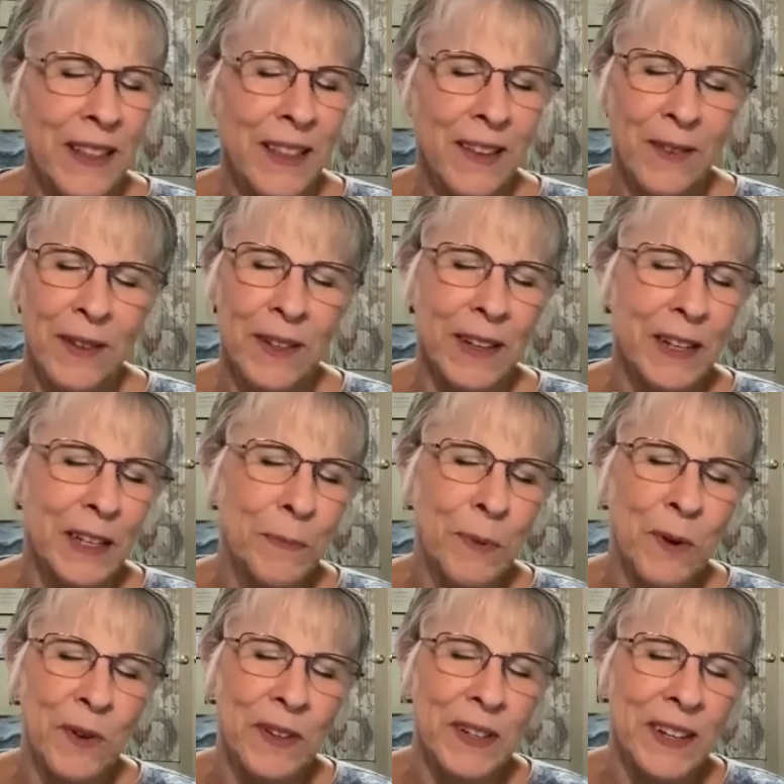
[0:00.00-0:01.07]
those
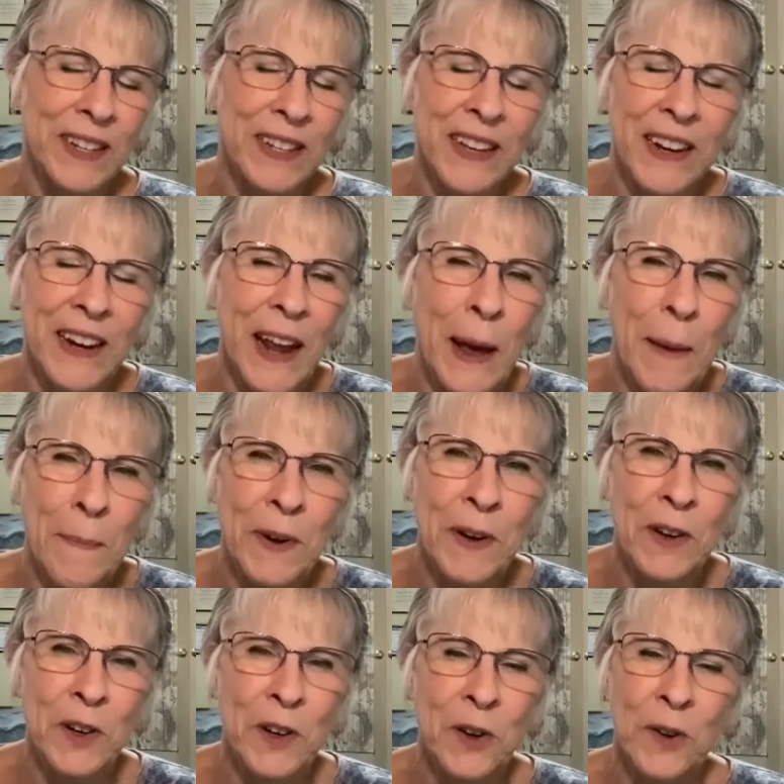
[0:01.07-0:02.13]
experiences can happen
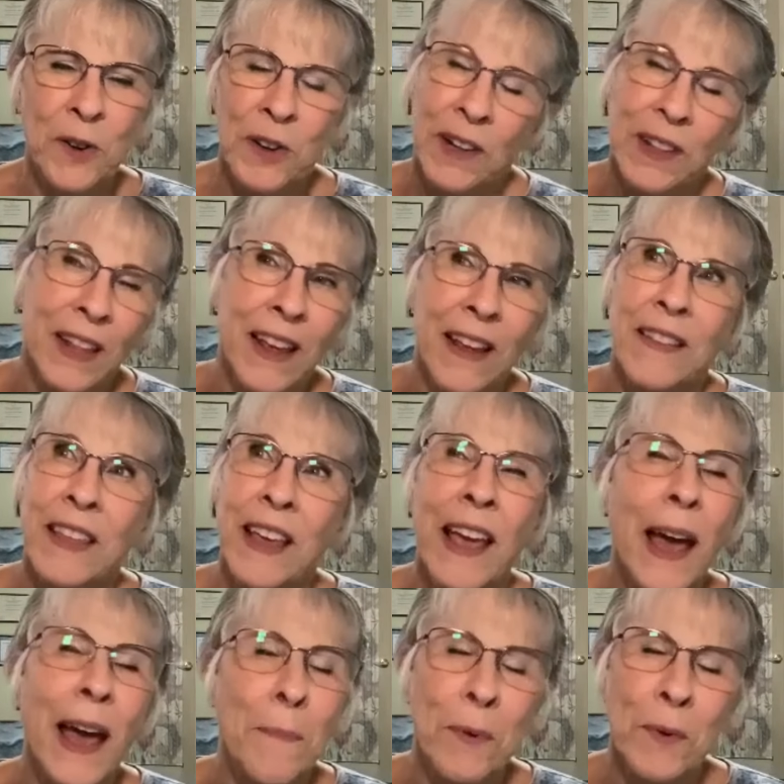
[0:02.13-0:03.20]
in church, and they
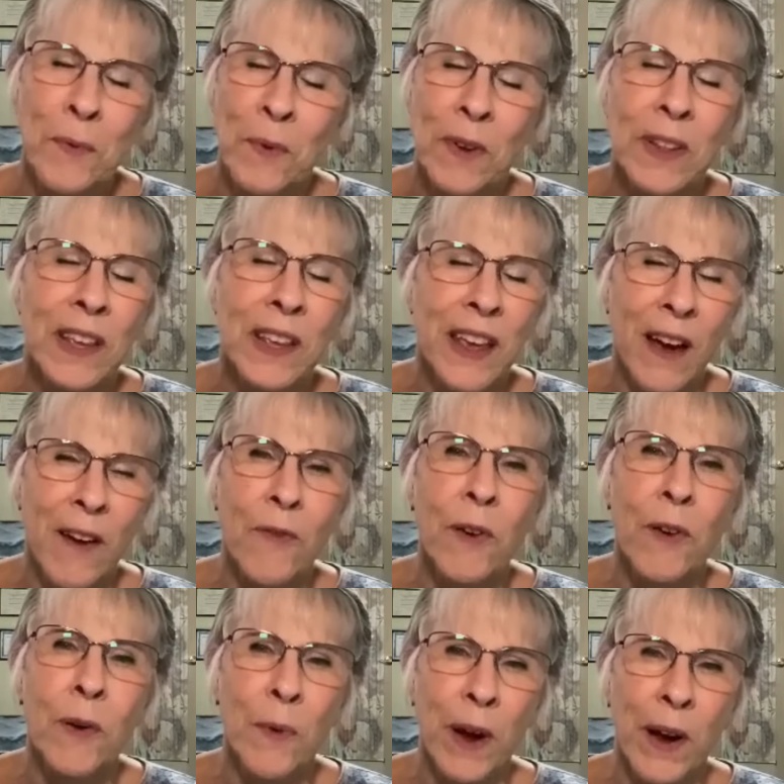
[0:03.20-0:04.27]
happen really
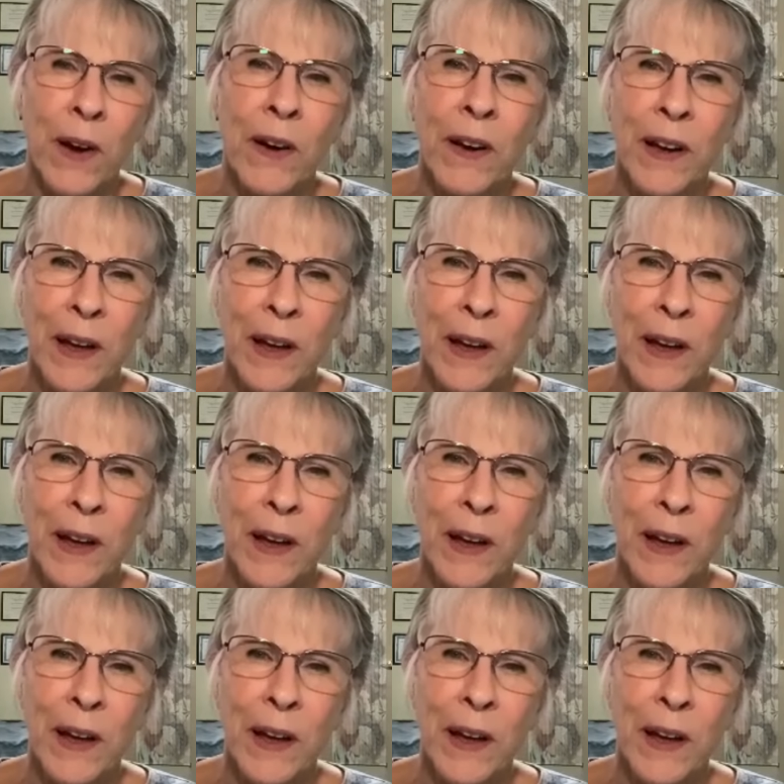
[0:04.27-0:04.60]
everywhere.